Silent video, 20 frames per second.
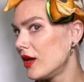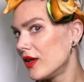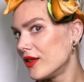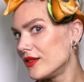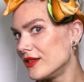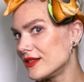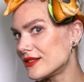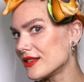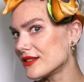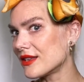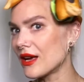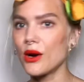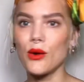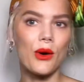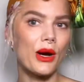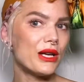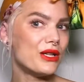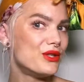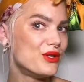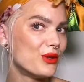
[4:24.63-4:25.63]
This is how
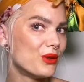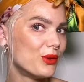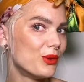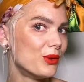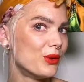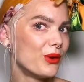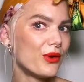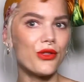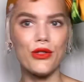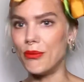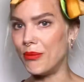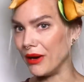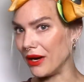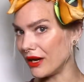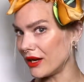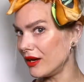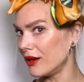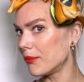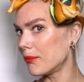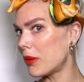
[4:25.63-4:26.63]
I do the
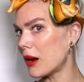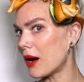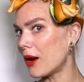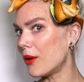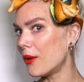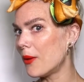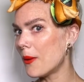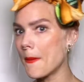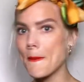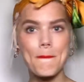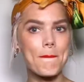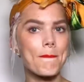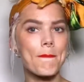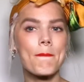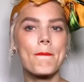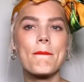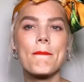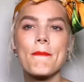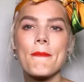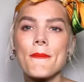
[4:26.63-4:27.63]
big bow,
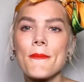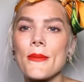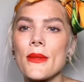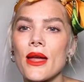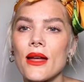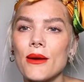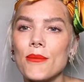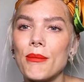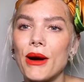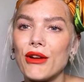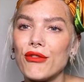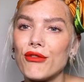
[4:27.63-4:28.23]
my